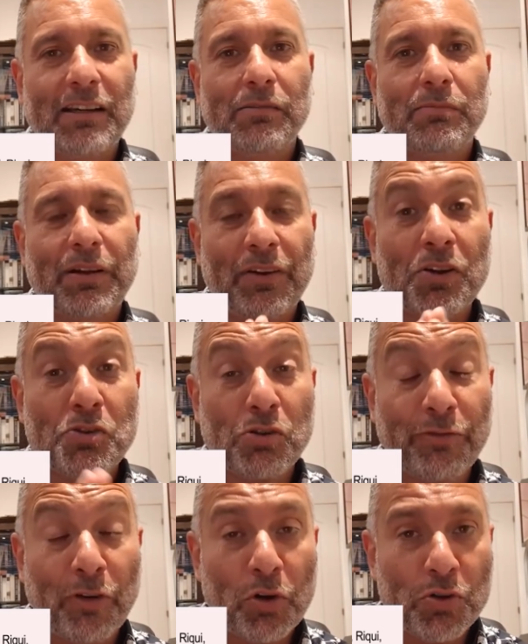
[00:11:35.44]
Barcelona
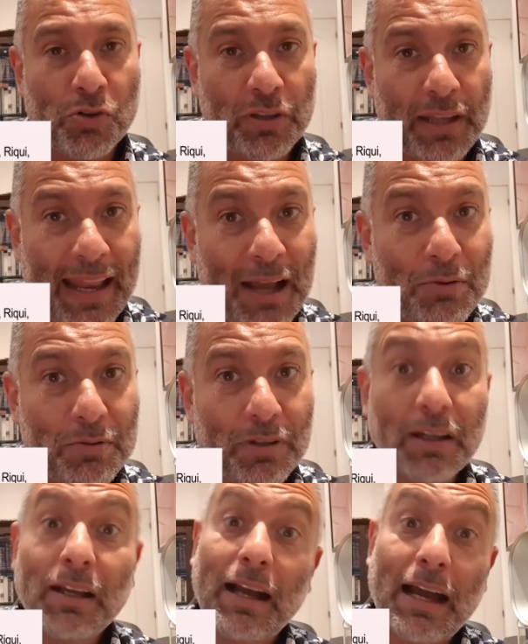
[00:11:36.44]
should focus on the now
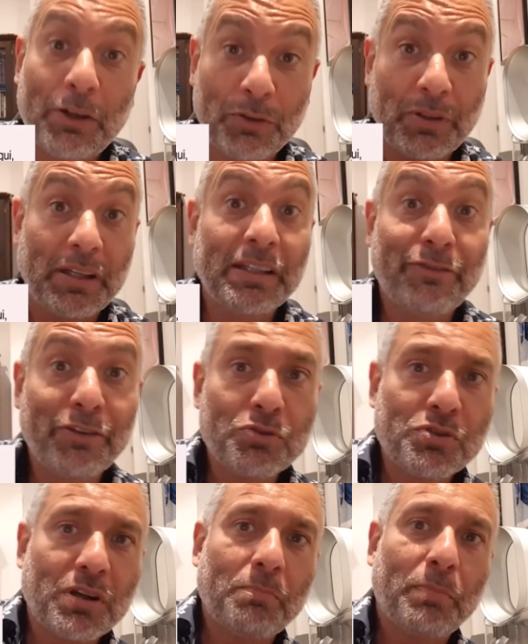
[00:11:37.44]
and on in the
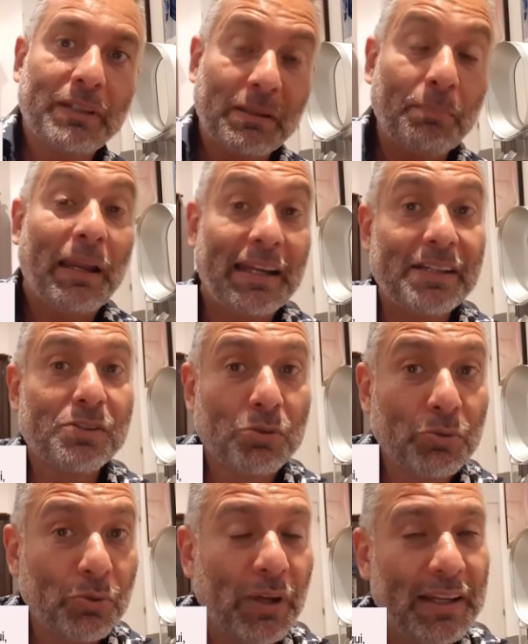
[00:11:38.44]
future. But the plan is
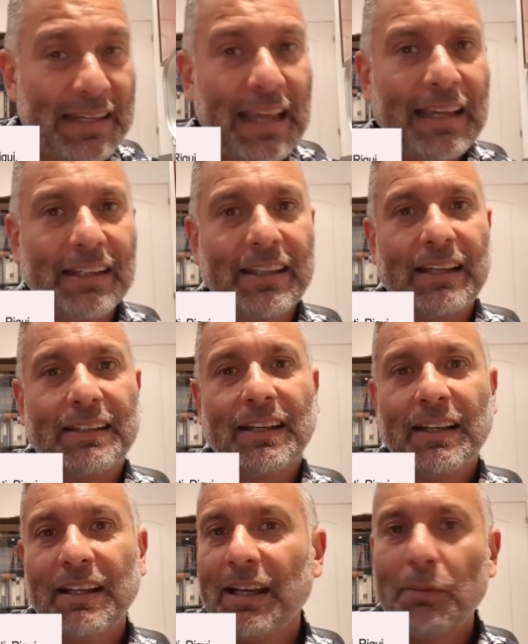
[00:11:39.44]
to do exactly that.
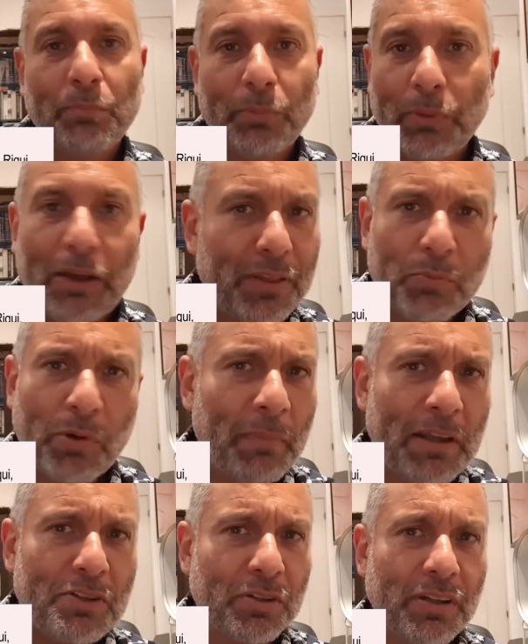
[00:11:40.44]
I think we
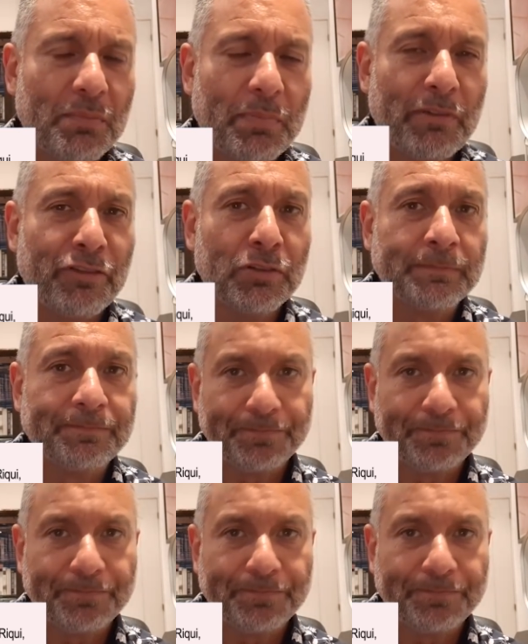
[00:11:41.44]
mentioned it before.